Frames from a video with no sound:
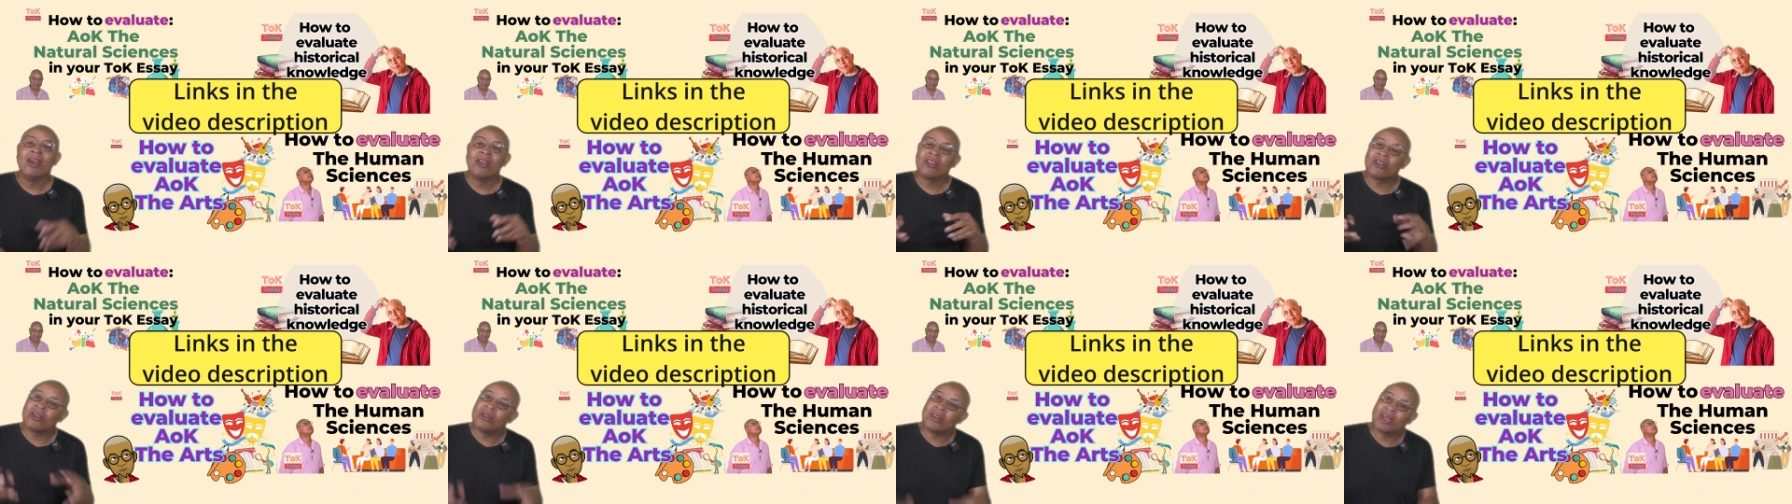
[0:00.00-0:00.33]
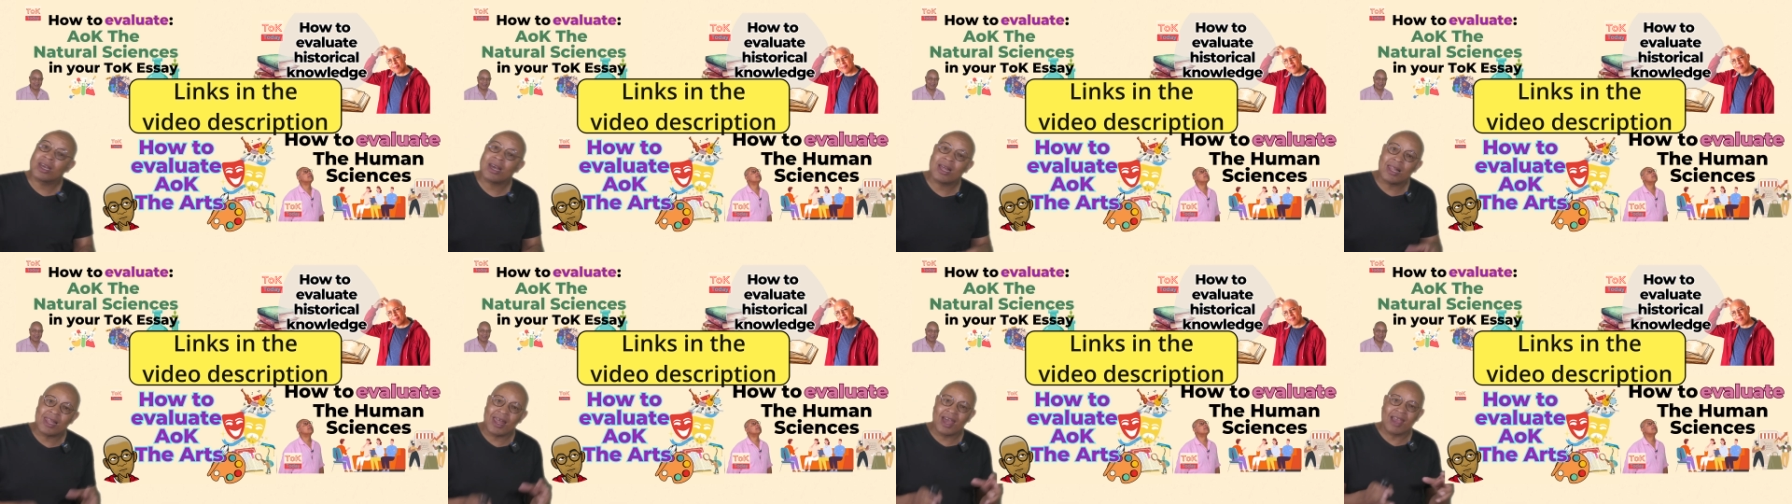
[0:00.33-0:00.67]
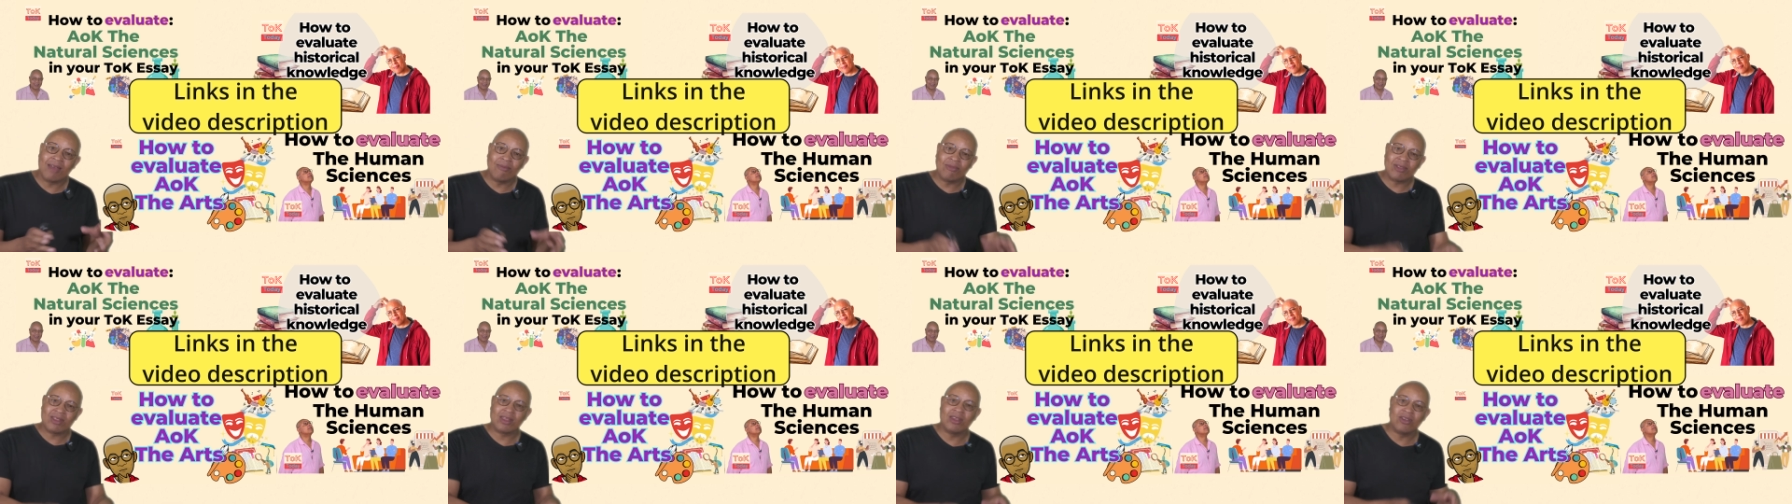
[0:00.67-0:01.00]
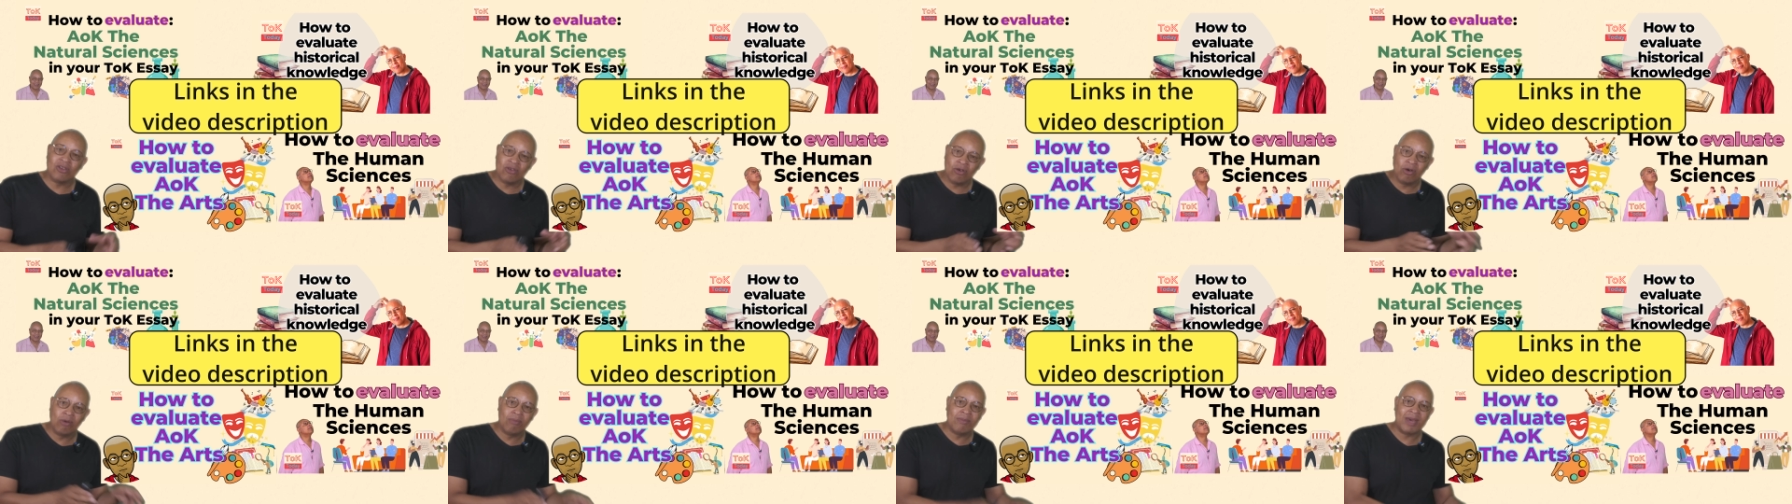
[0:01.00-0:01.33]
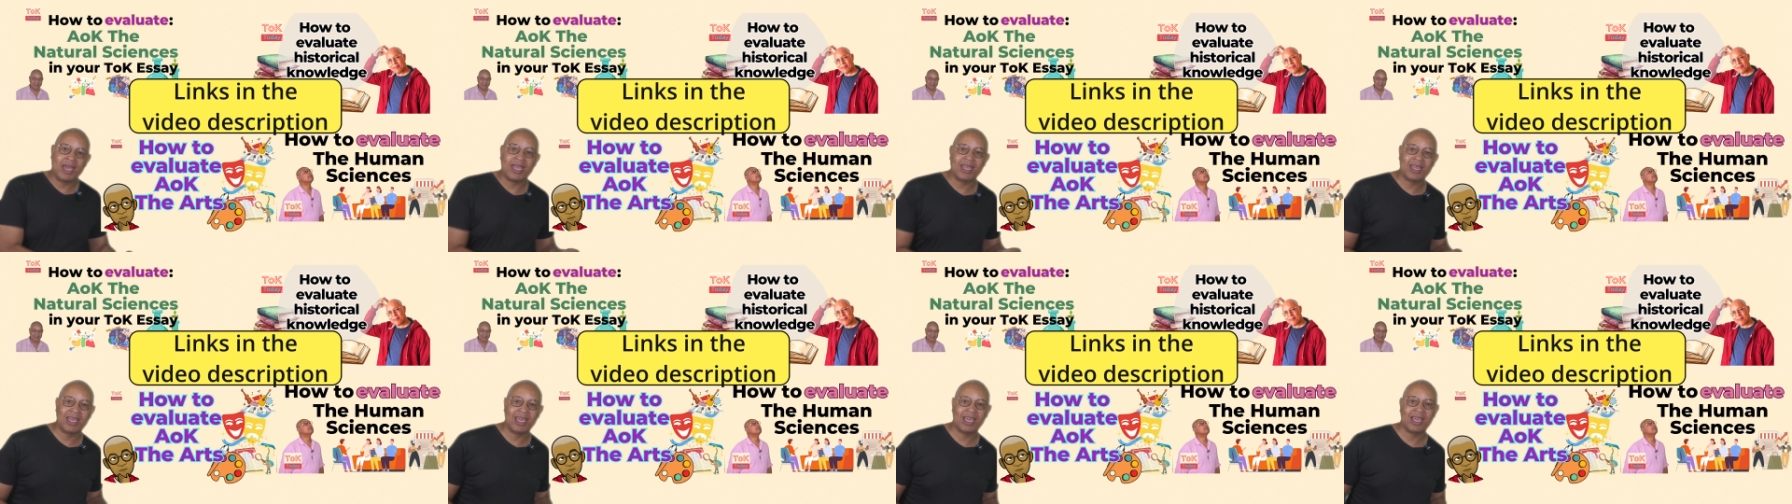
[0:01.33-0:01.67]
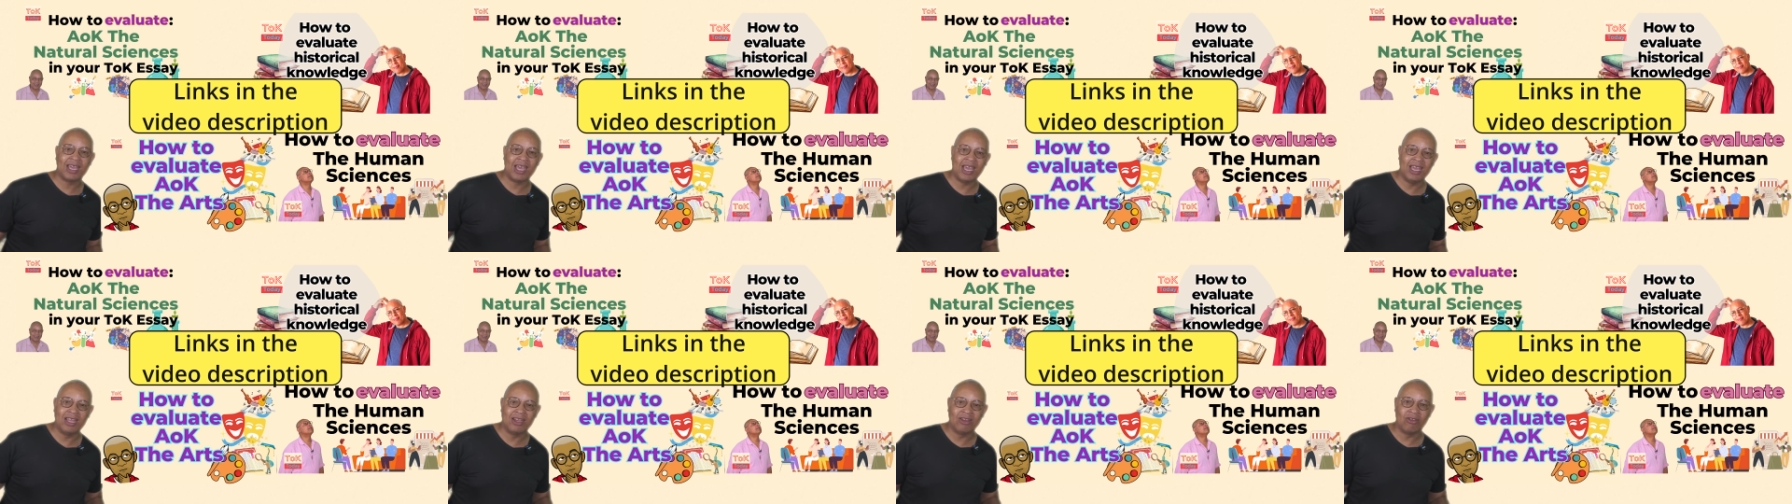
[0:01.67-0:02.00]
to the claims that you're
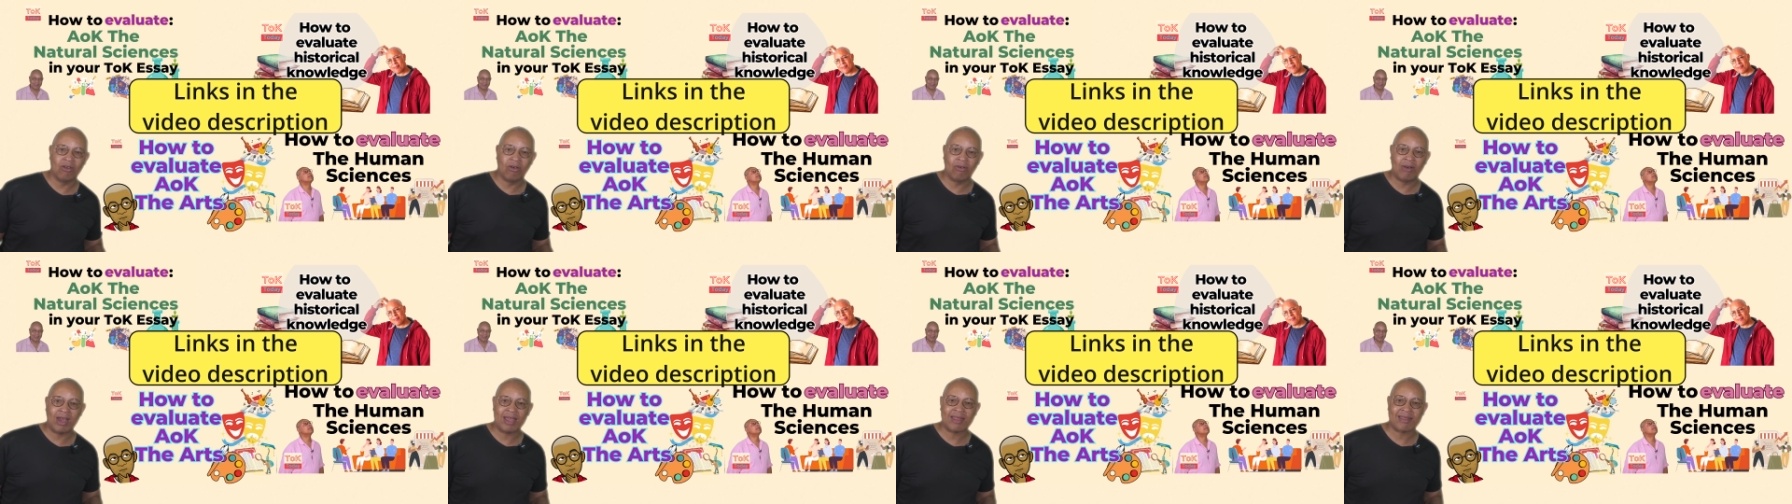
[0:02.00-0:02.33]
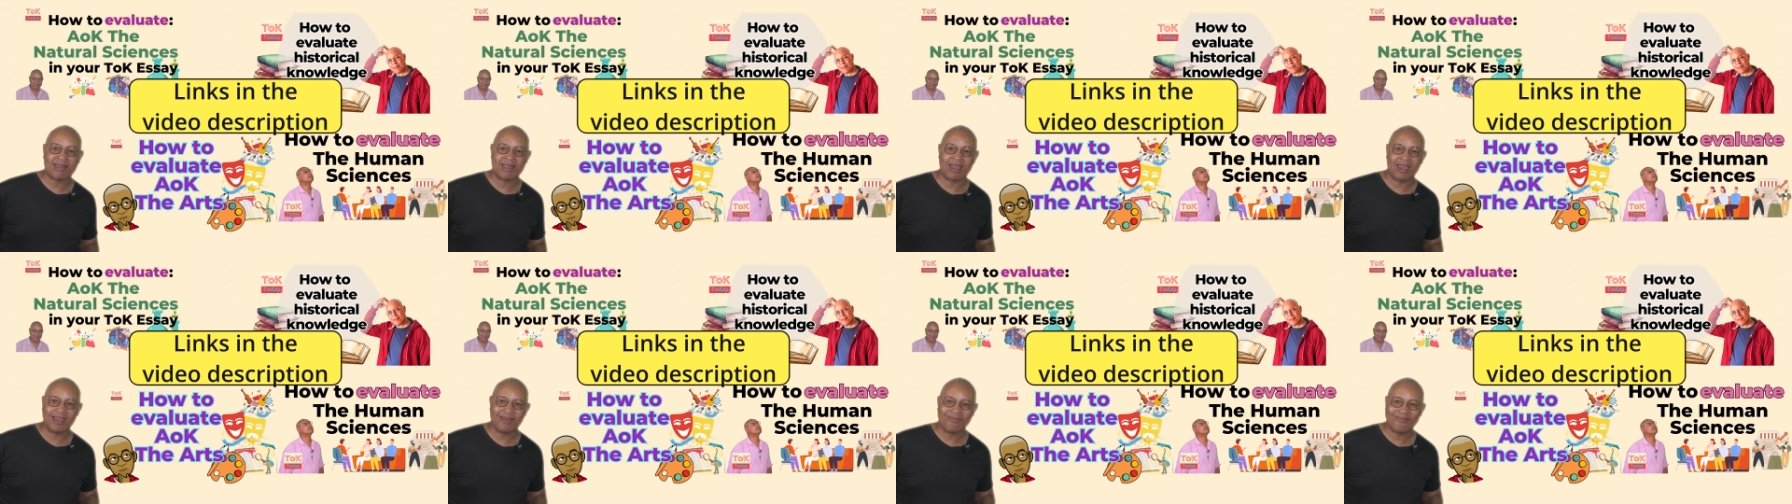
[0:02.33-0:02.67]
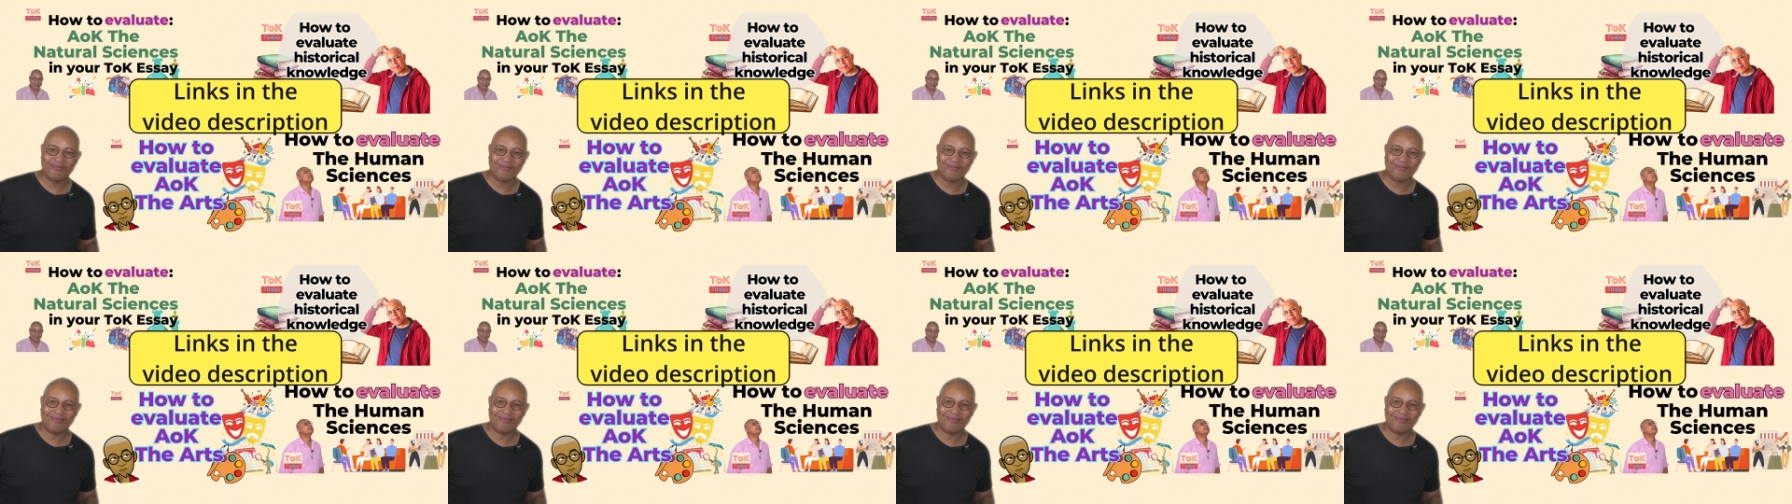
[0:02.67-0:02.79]
making in your essay.